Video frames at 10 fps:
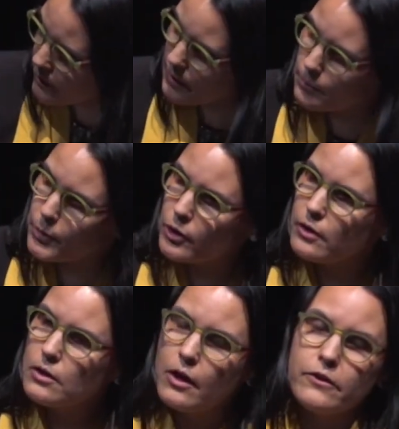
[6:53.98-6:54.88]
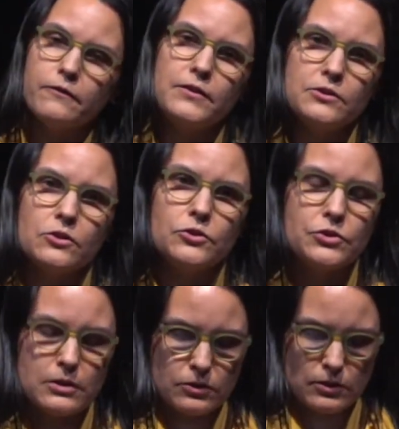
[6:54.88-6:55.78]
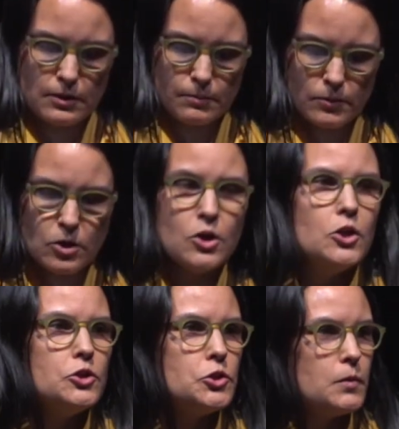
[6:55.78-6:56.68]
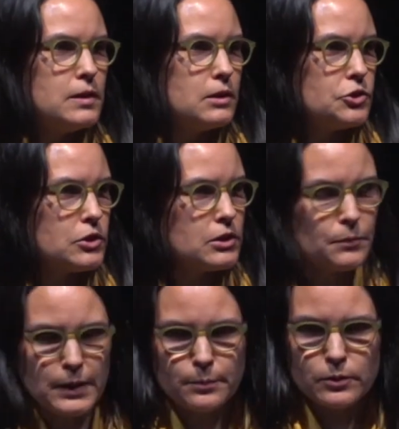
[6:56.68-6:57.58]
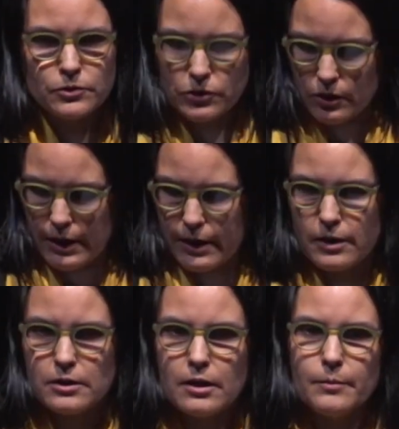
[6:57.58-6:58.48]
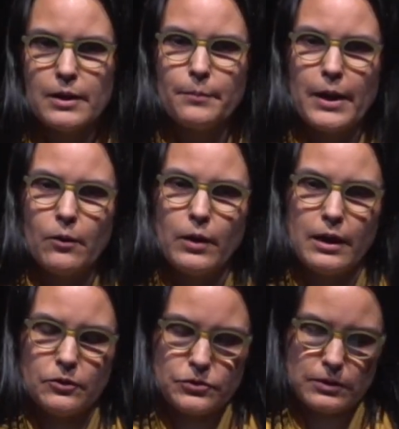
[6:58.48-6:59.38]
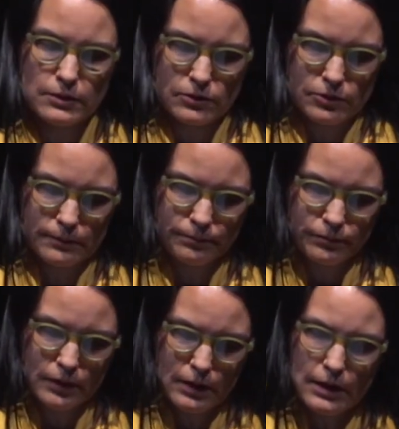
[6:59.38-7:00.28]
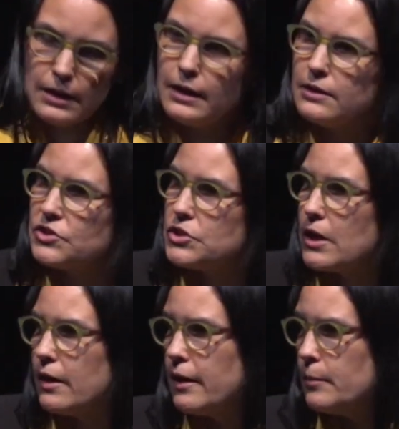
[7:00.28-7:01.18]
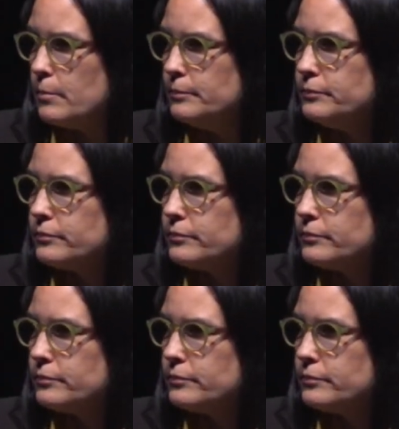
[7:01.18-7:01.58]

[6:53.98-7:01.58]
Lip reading: a burden on the fiscal system to Indigenous peoples are economic powerhouses. It's time.